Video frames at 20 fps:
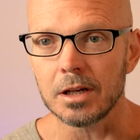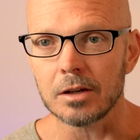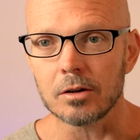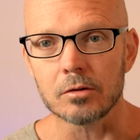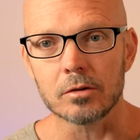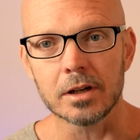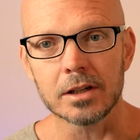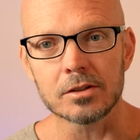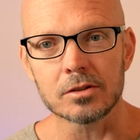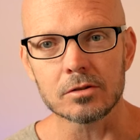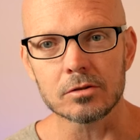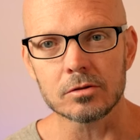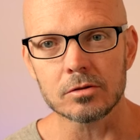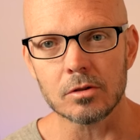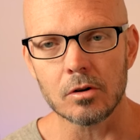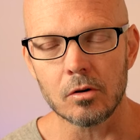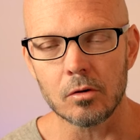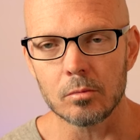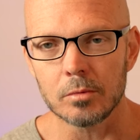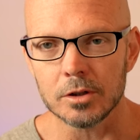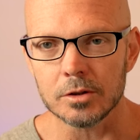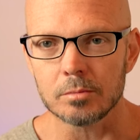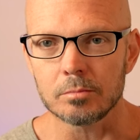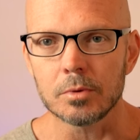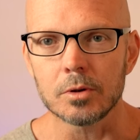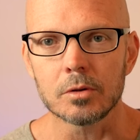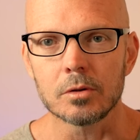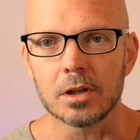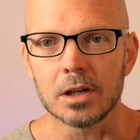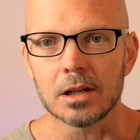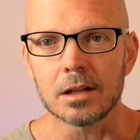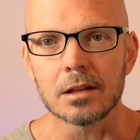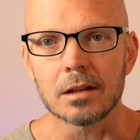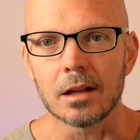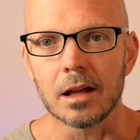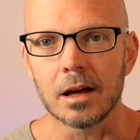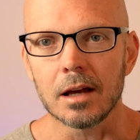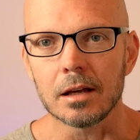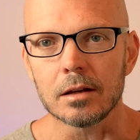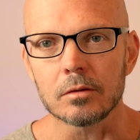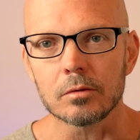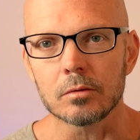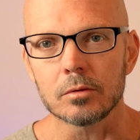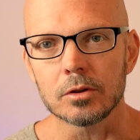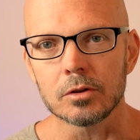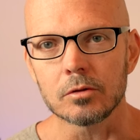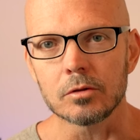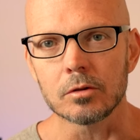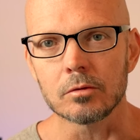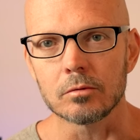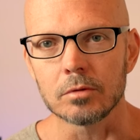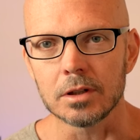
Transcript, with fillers: It creates so much beauty in life when you can